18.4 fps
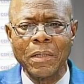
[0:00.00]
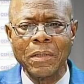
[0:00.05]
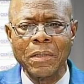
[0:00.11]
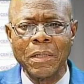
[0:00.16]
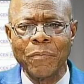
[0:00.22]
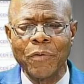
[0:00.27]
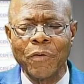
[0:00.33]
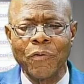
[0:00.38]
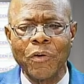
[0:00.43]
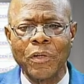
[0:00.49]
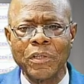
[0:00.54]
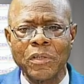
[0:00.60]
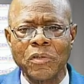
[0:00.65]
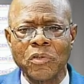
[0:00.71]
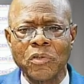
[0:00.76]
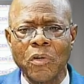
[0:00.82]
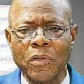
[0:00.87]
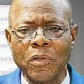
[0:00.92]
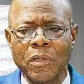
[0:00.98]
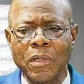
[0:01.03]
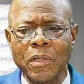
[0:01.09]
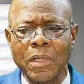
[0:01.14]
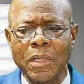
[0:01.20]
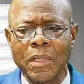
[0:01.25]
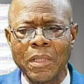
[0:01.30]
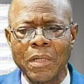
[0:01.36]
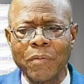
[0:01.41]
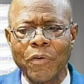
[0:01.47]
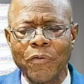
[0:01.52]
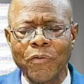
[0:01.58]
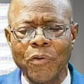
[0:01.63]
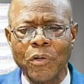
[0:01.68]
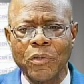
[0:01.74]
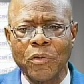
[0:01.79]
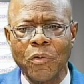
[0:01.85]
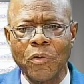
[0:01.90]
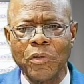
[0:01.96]
in the name of God the Son, in the name of
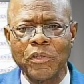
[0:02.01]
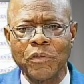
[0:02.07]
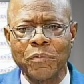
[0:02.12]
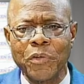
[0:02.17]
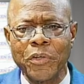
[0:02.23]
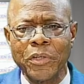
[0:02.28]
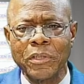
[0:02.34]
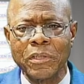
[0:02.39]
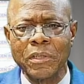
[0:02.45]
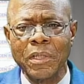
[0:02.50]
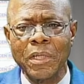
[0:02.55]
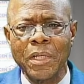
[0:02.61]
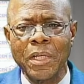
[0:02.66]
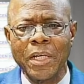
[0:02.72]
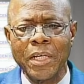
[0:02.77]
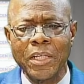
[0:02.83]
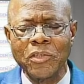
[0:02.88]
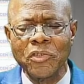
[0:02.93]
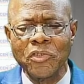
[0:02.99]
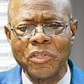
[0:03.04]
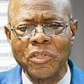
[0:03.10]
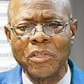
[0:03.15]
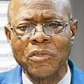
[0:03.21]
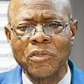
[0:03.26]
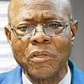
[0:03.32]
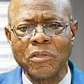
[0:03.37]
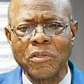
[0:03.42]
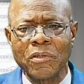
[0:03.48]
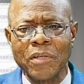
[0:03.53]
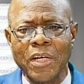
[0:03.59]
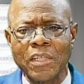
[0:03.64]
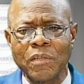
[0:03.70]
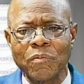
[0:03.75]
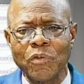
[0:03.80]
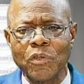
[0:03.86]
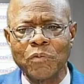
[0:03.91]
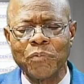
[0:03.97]
God the Holy Spirit. In Jesus Christ,
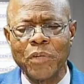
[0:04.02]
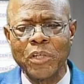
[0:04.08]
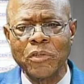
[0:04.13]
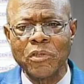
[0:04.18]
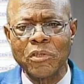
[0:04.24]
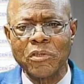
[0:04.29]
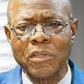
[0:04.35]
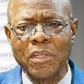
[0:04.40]
most precious.